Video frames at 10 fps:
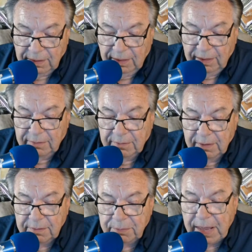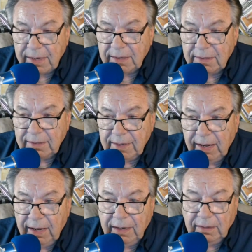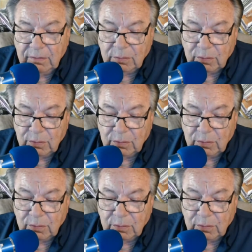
And back in the day,